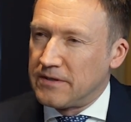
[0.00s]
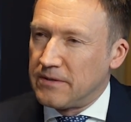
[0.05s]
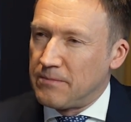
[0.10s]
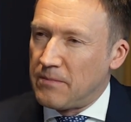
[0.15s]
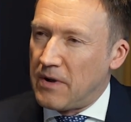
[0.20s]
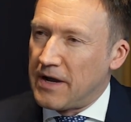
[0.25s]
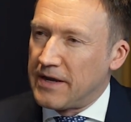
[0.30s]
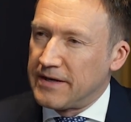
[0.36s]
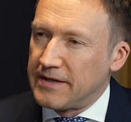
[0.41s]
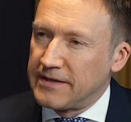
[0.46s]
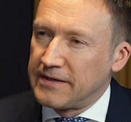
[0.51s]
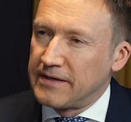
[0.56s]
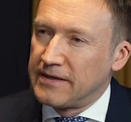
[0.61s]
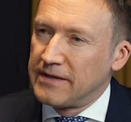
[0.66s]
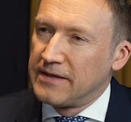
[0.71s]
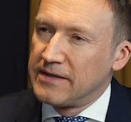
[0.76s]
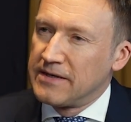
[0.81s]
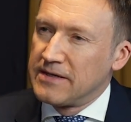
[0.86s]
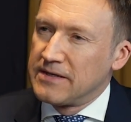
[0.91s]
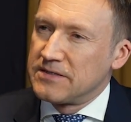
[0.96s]
the mining
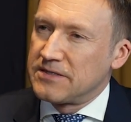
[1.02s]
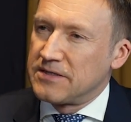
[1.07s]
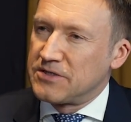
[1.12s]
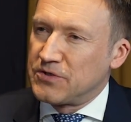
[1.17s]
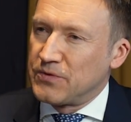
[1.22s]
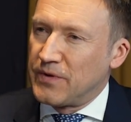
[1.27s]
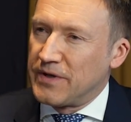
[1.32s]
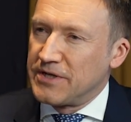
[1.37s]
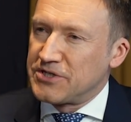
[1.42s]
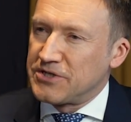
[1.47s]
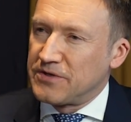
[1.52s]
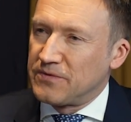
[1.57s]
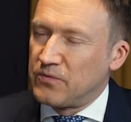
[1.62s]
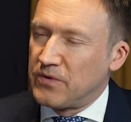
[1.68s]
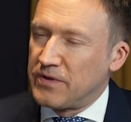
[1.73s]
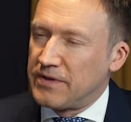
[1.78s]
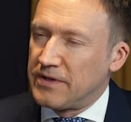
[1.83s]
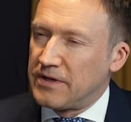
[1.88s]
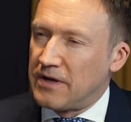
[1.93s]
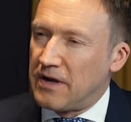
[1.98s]
situation
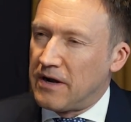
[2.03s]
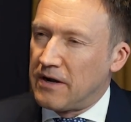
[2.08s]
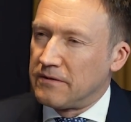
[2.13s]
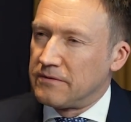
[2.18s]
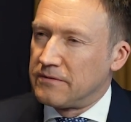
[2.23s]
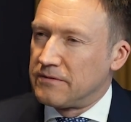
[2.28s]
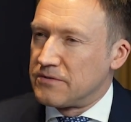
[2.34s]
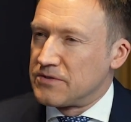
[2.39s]
within Ireland.